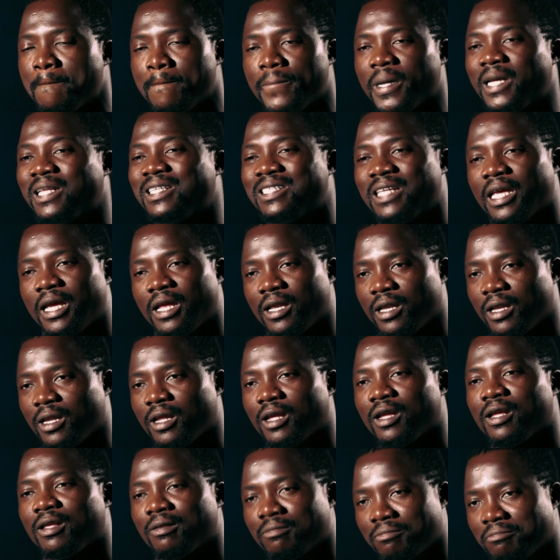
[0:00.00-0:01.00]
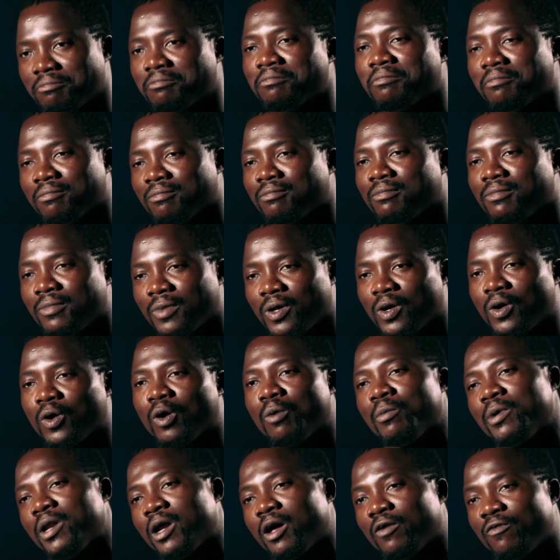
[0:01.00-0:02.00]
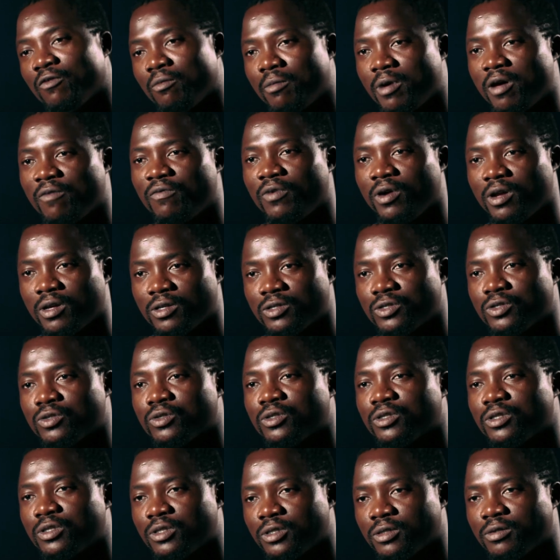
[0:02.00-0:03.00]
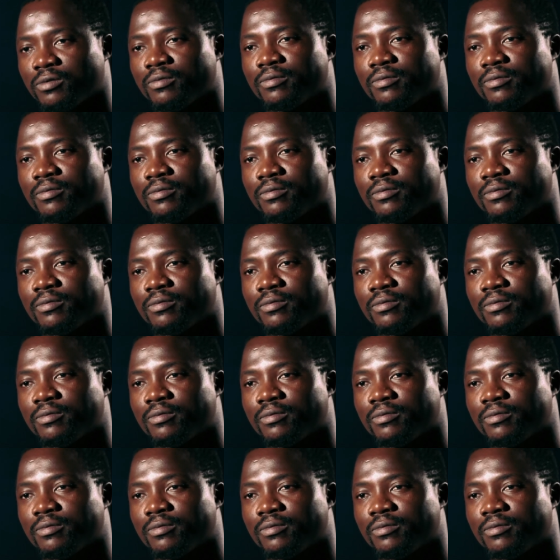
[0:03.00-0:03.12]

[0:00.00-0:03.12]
big thing coming out from Africa soon.